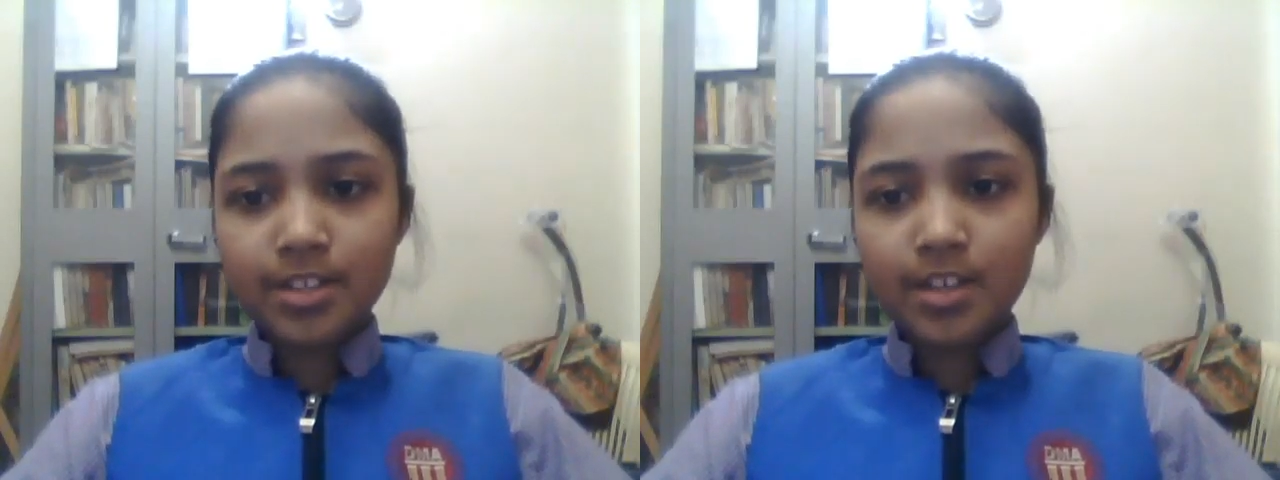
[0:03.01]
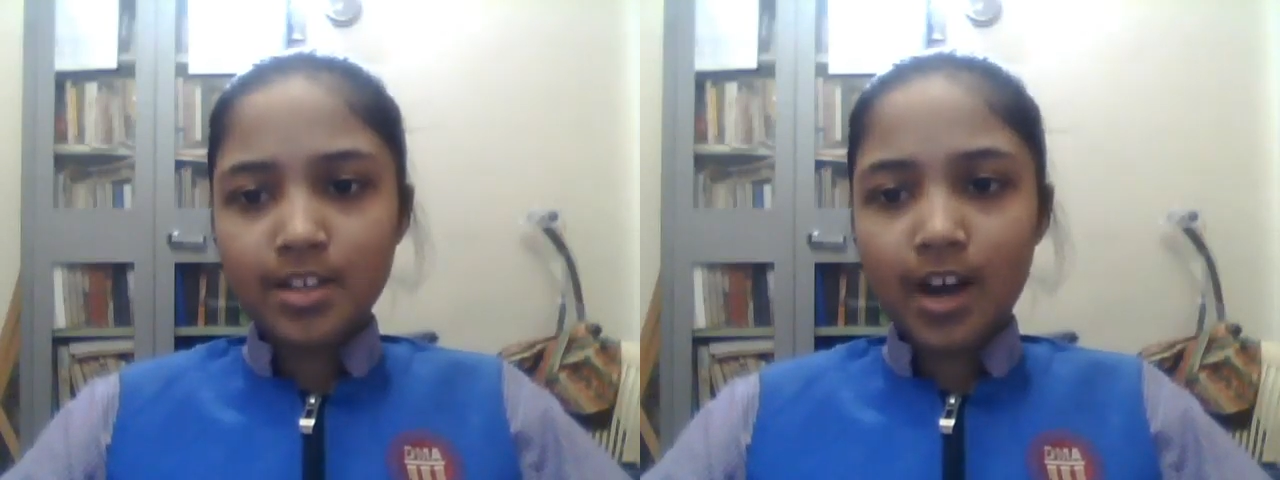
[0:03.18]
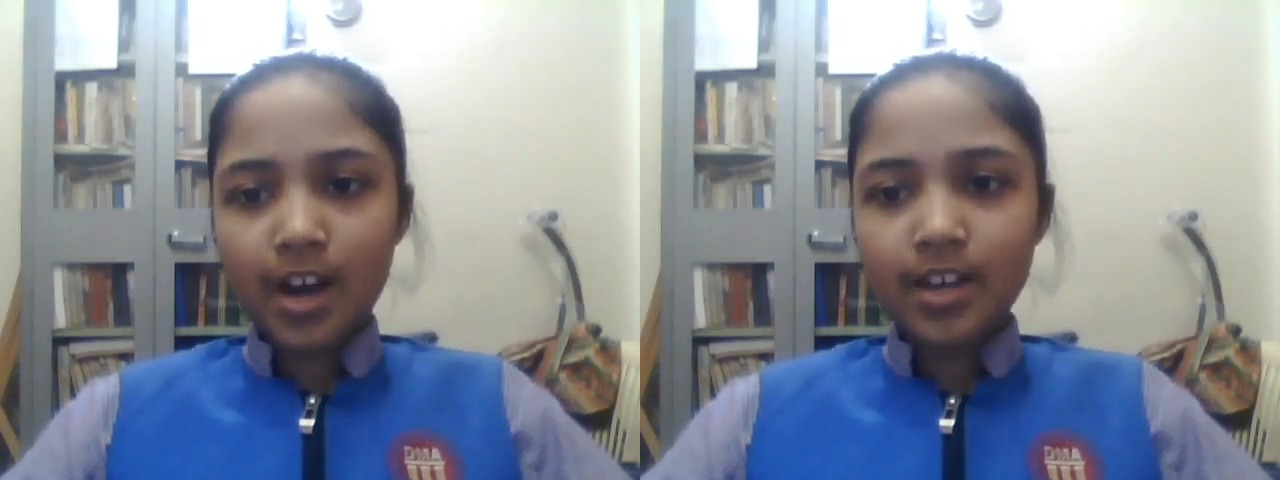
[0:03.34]

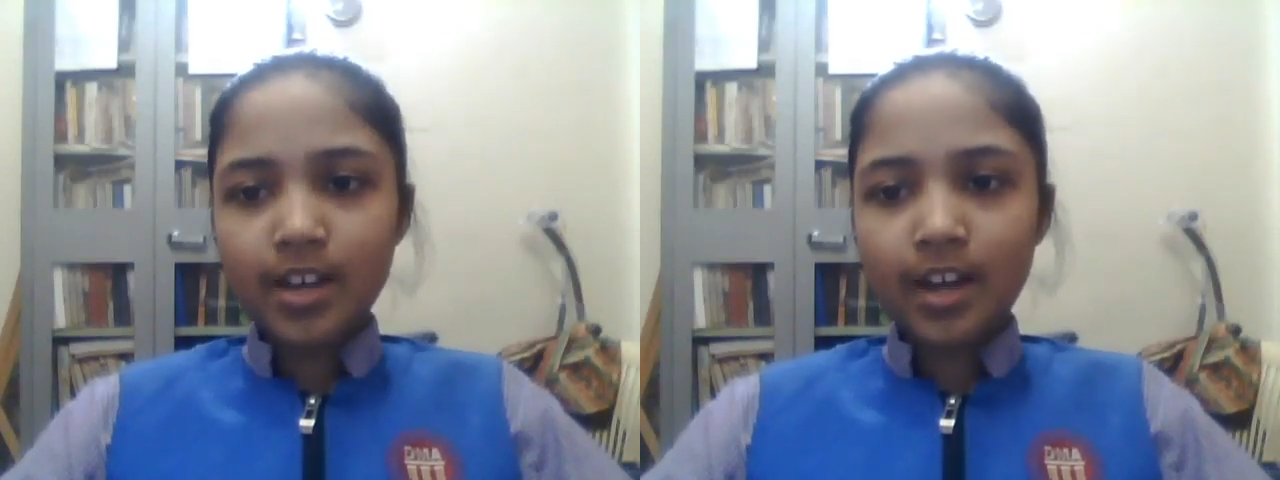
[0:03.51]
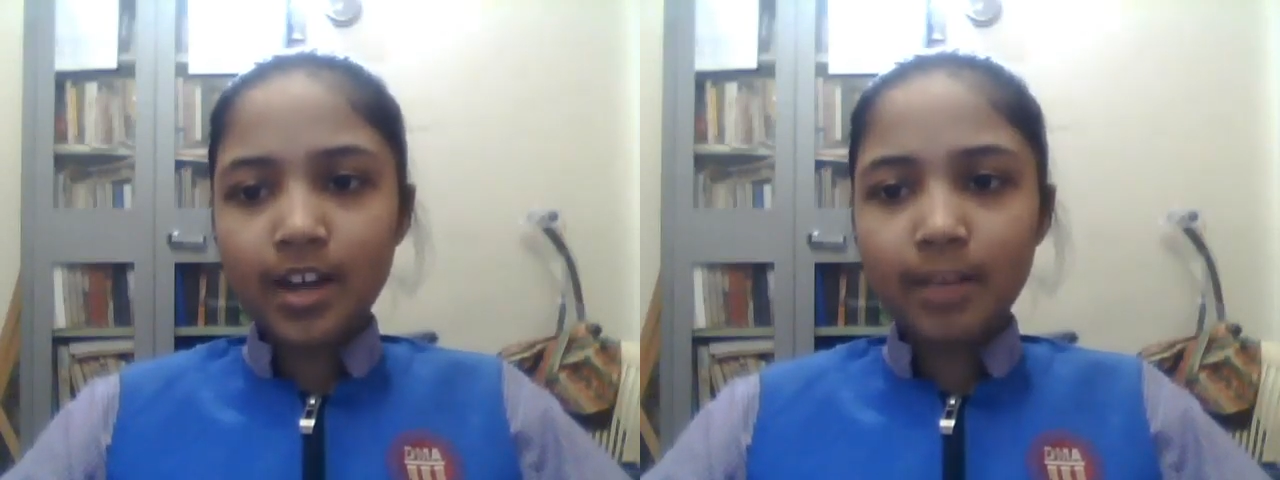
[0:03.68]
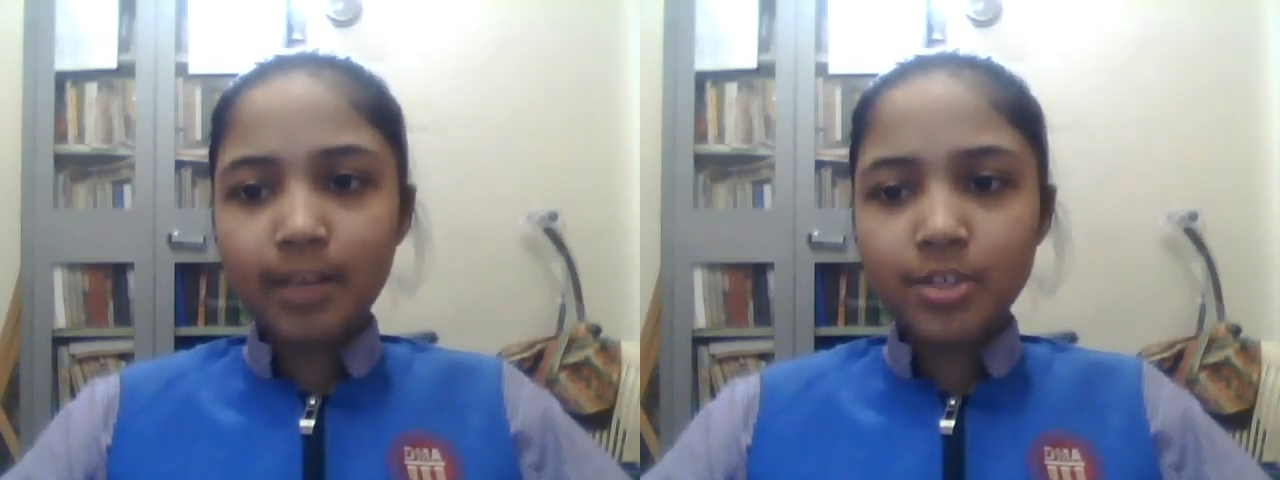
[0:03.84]
I, Anya
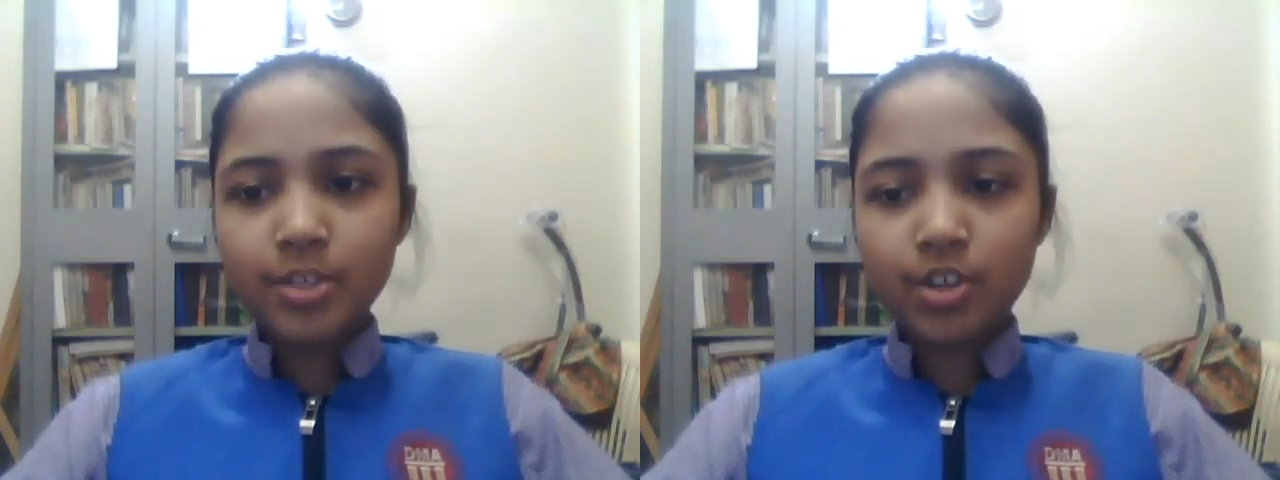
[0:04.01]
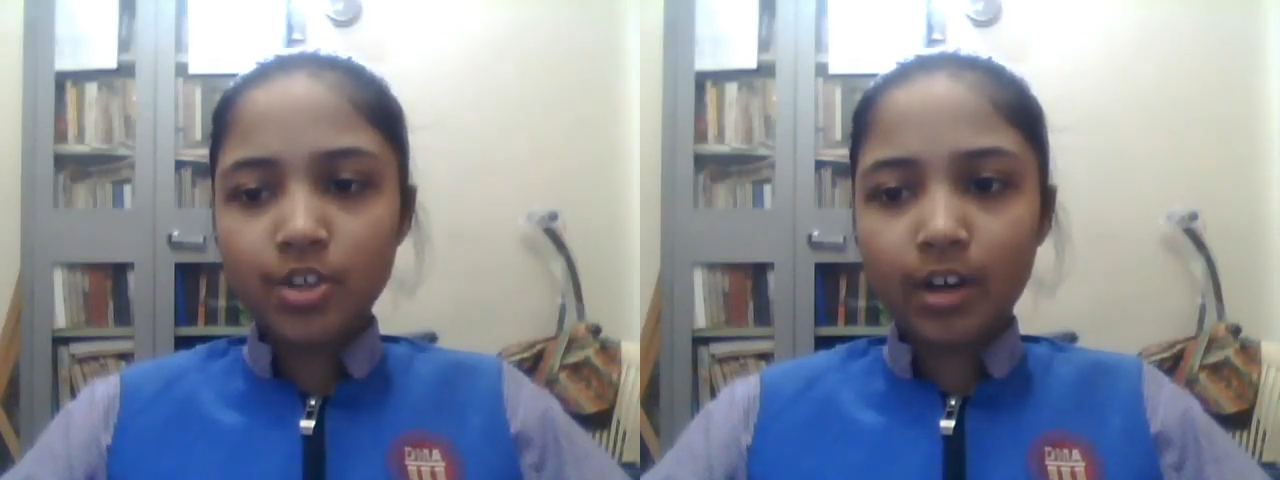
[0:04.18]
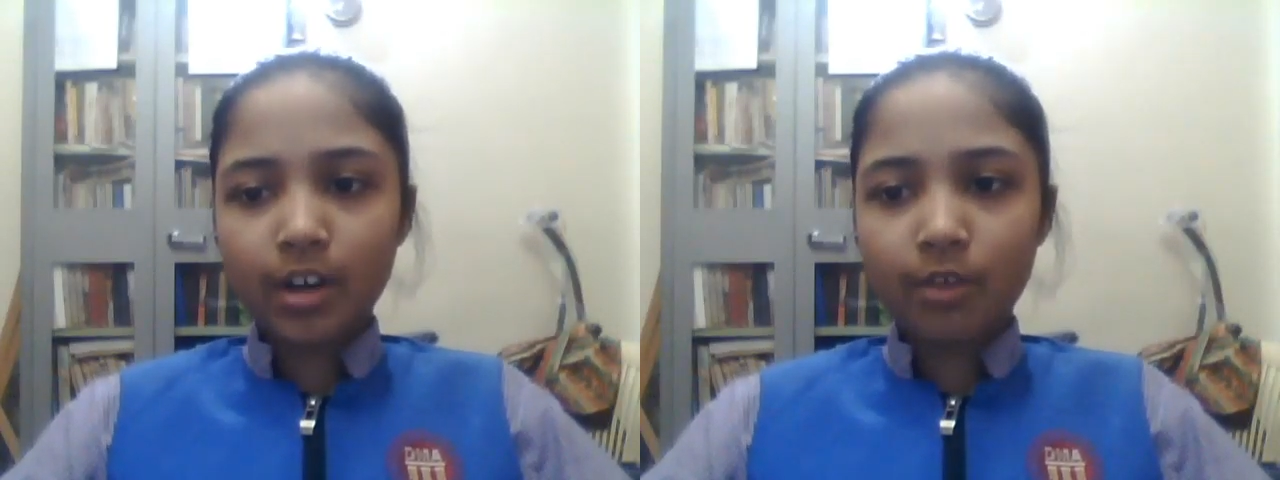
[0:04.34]

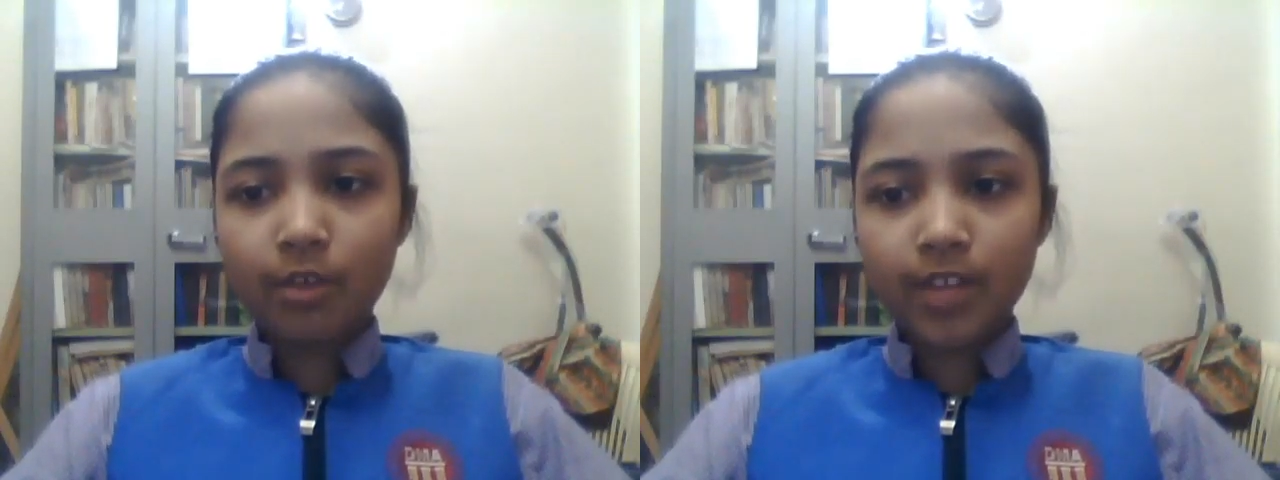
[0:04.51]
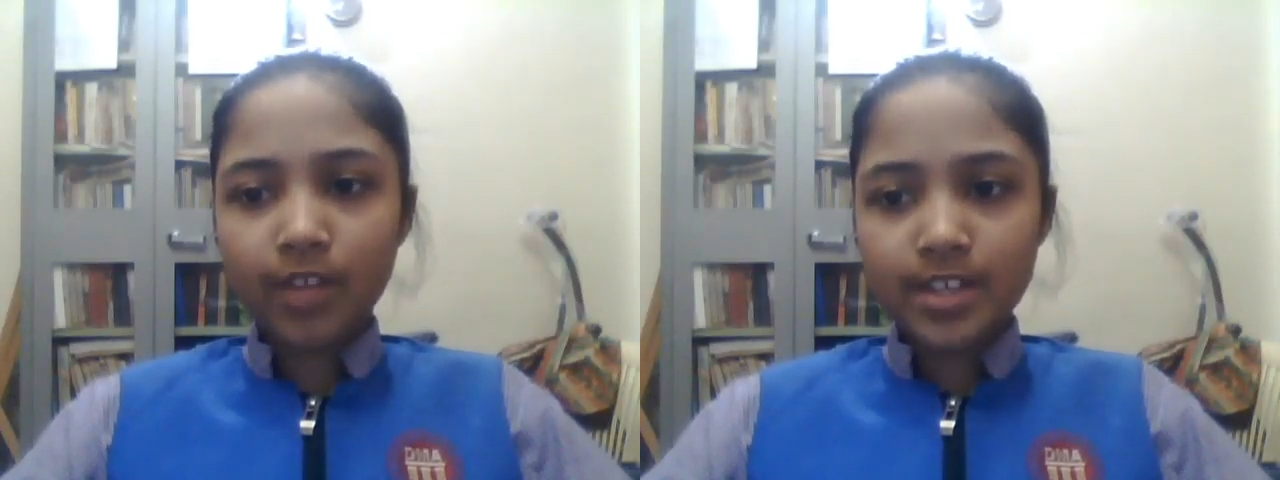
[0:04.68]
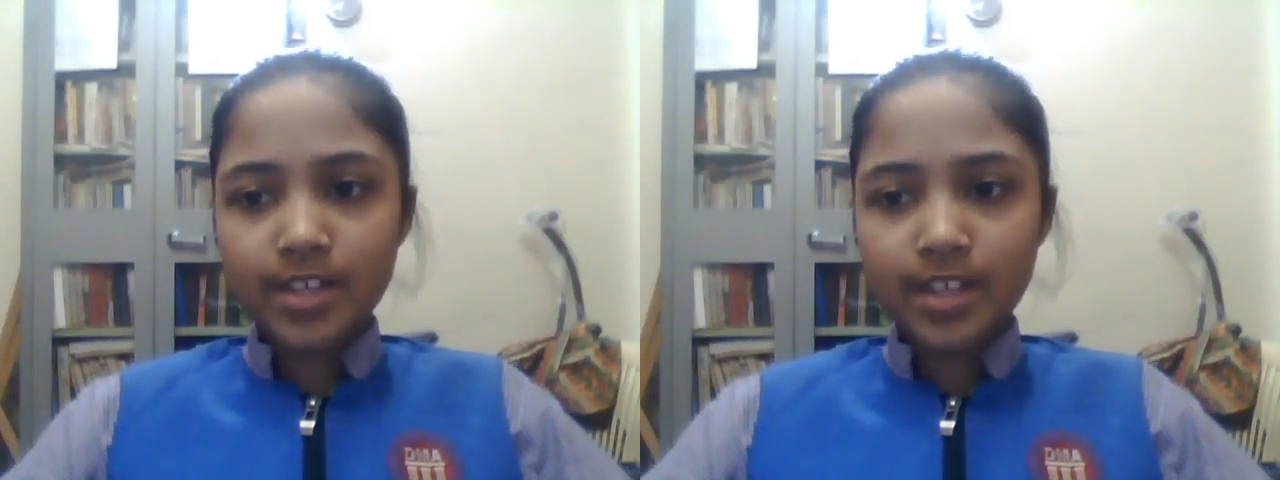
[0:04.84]
Mishra of
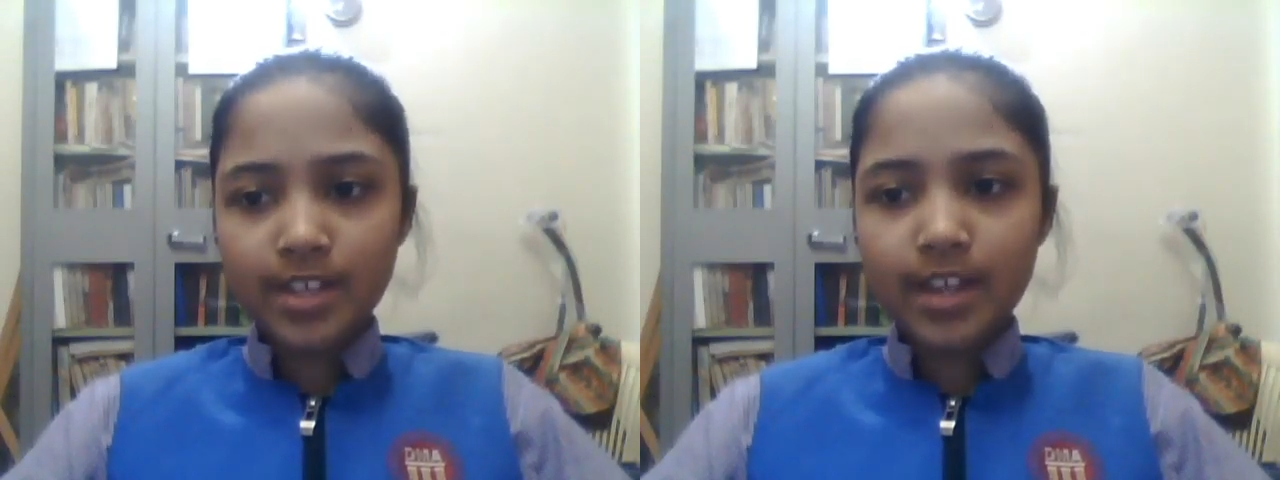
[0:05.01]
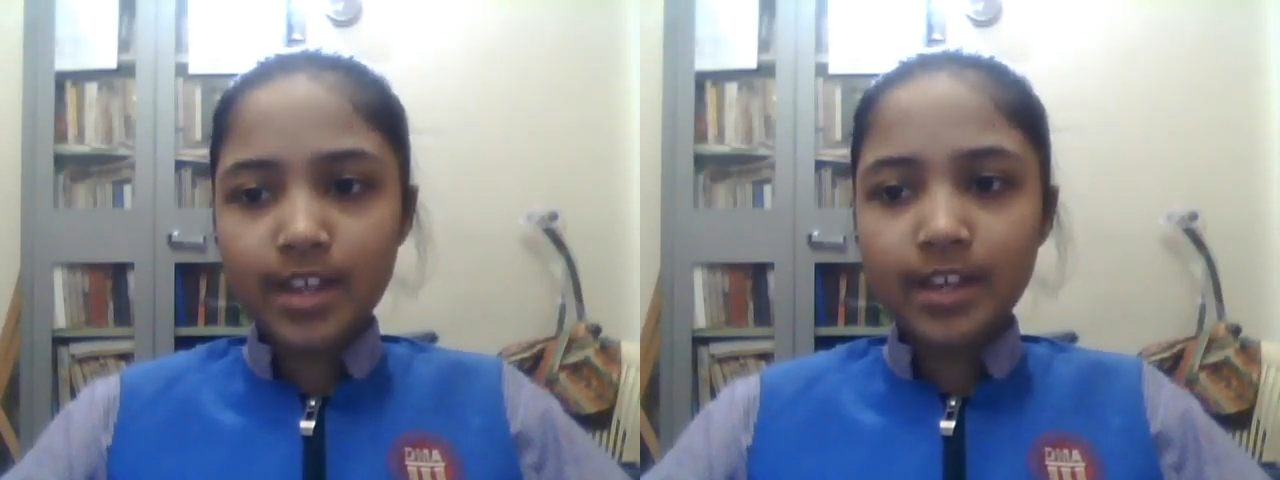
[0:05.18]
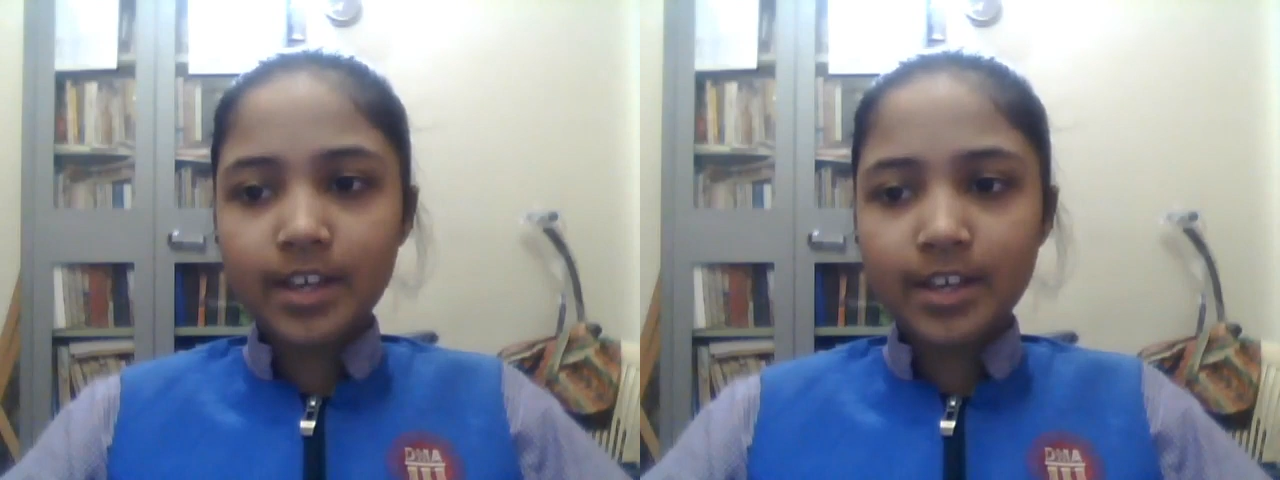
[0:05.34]
Class
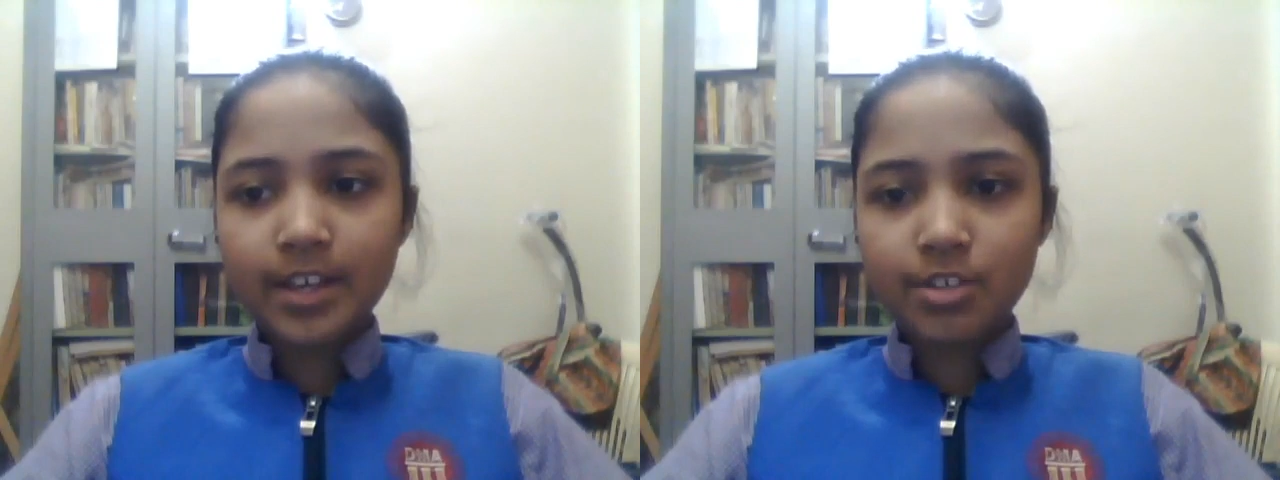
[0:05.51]
8H,